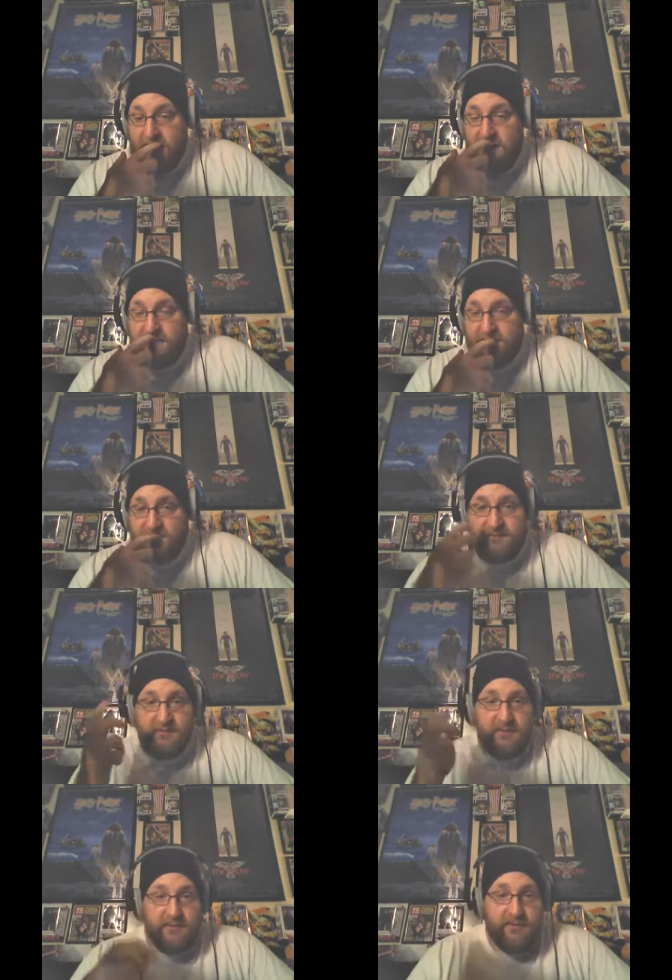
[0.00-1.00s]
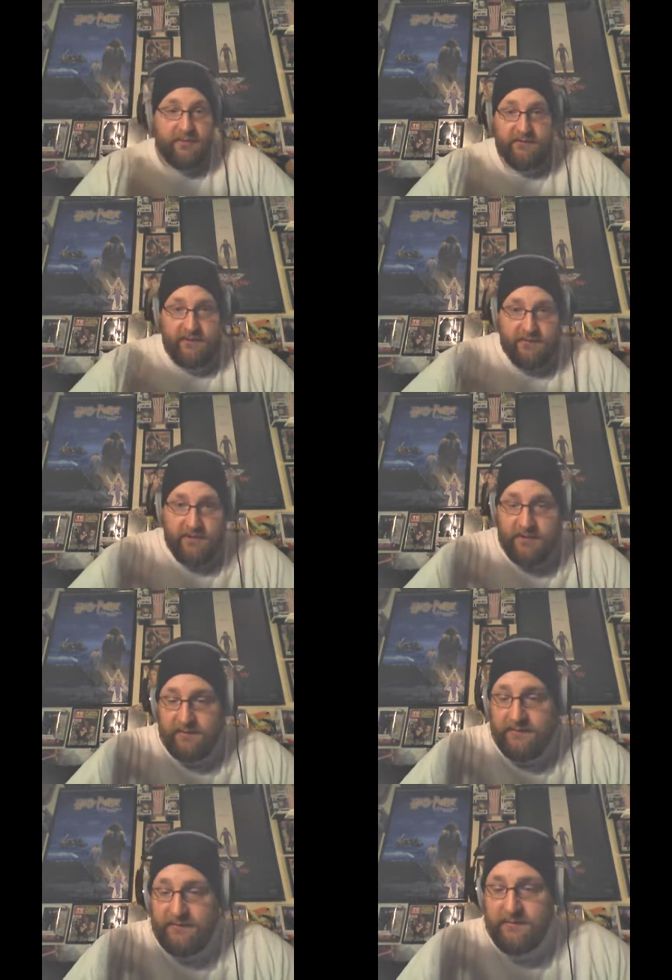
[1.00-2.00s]
Um, so let's get right
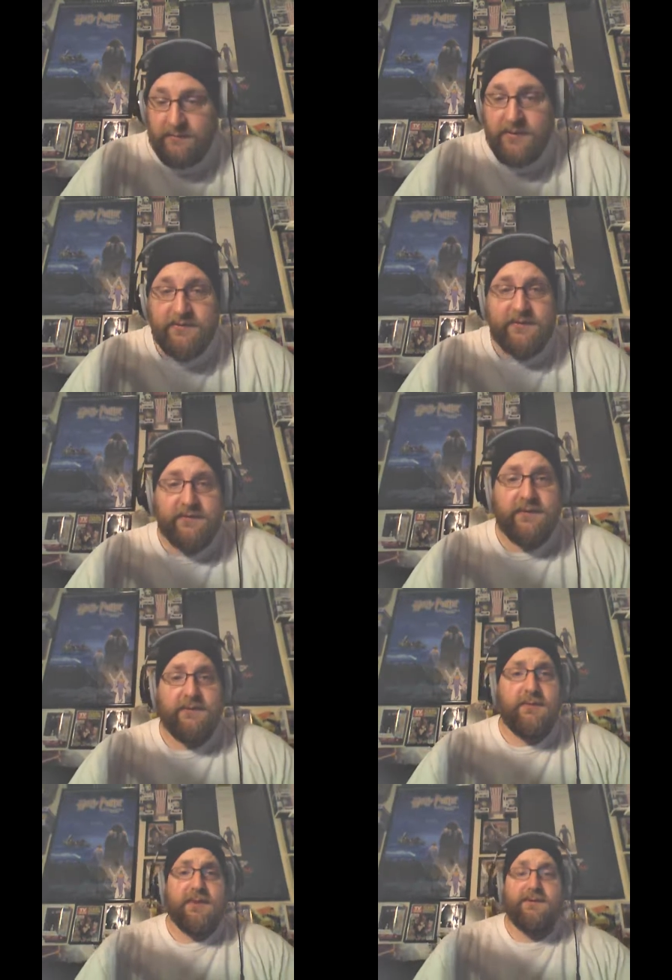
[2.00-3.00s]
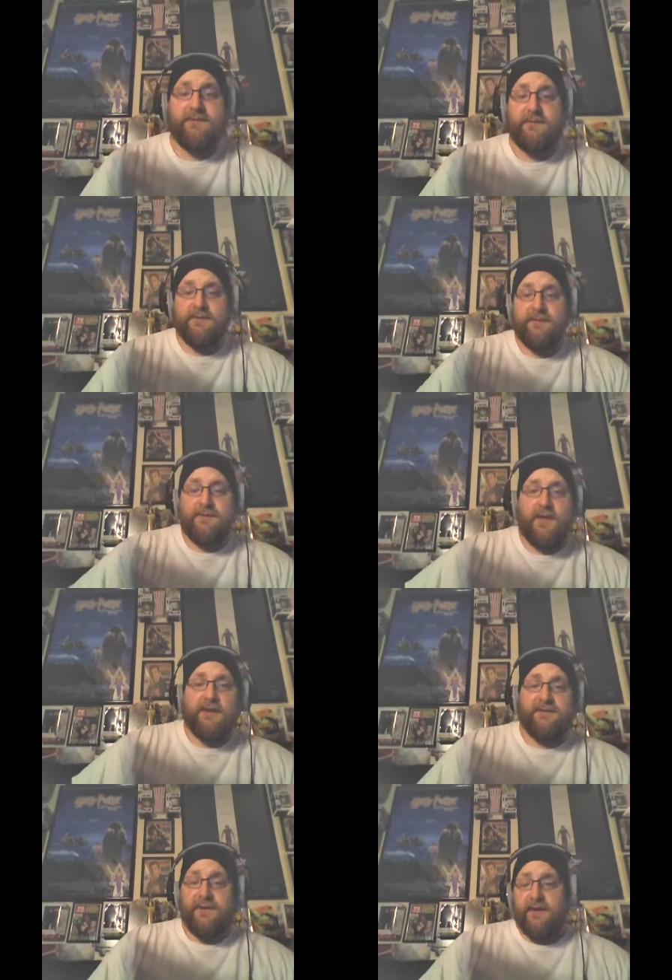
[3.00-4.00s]
into these questions he wants
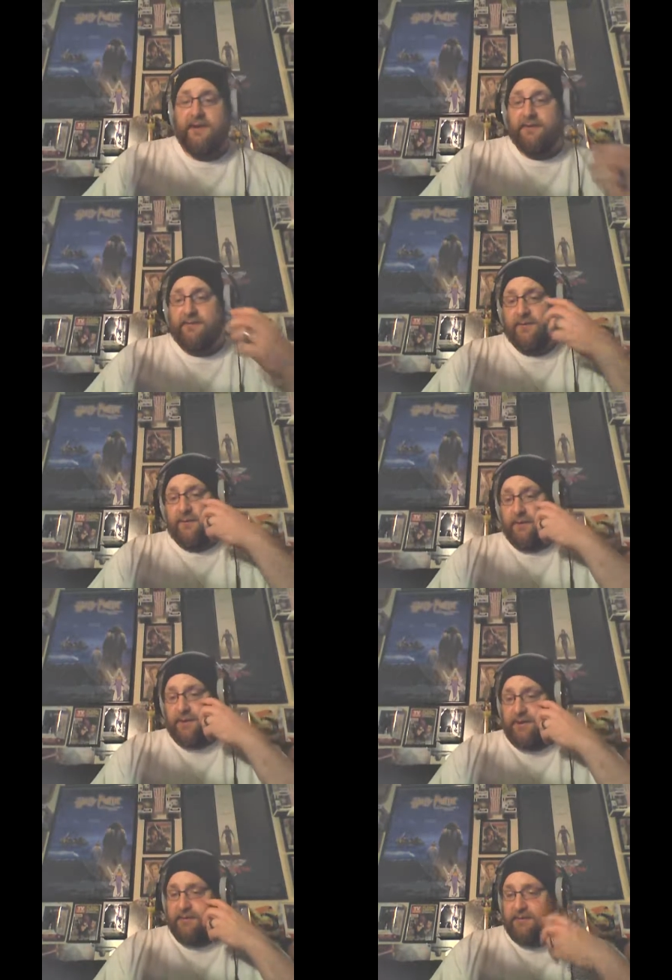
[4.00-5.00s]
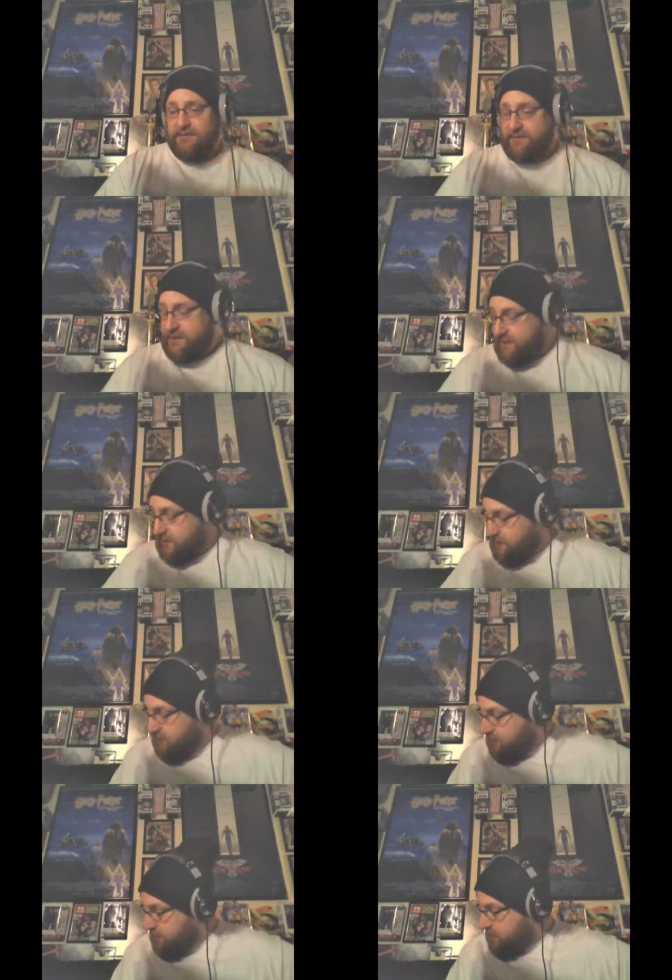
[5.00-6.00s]
us to answer. He wants to
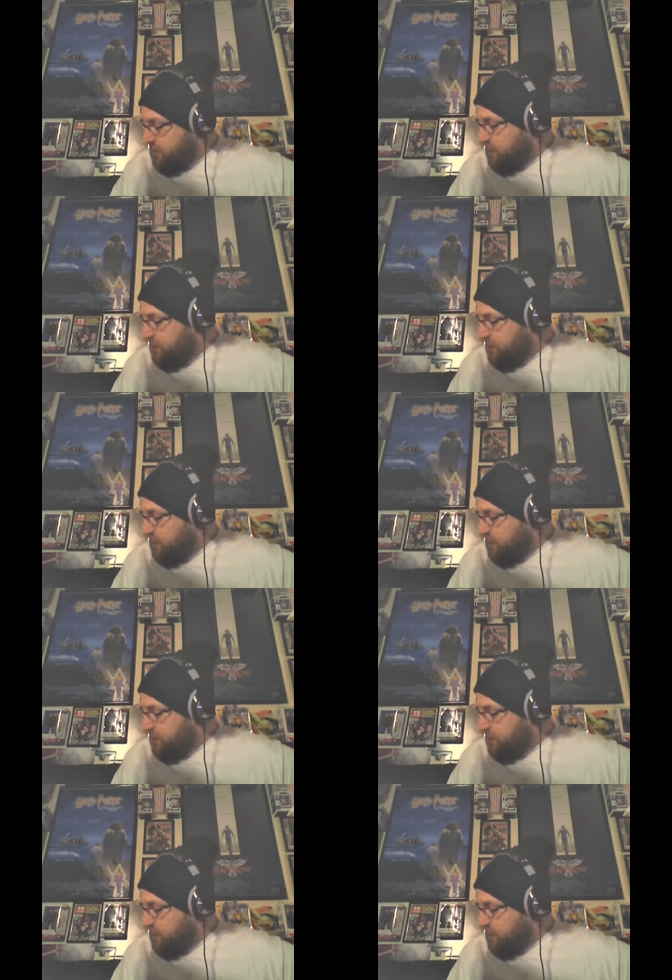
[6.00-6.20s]
know